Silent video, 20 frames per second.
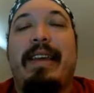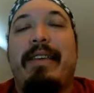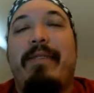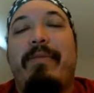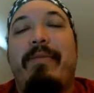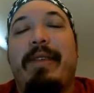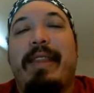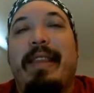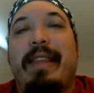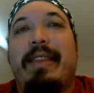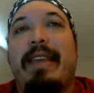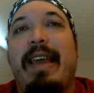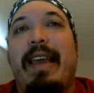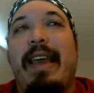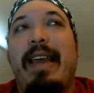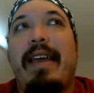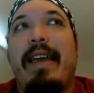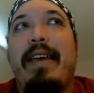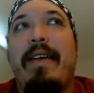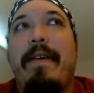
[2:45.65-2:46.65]
within
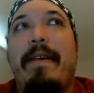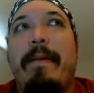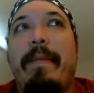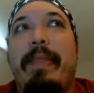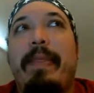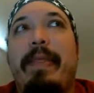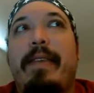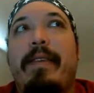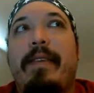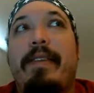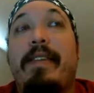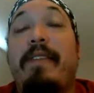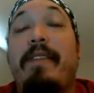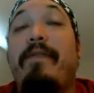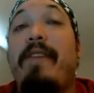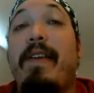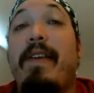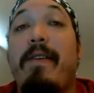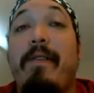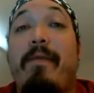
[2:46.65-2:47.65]
the
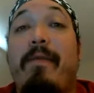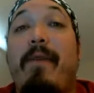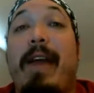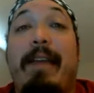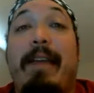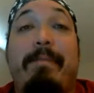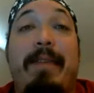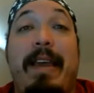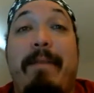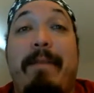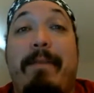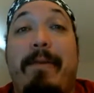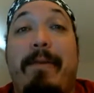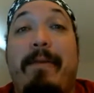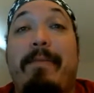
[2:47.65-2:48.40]
sphere of white people.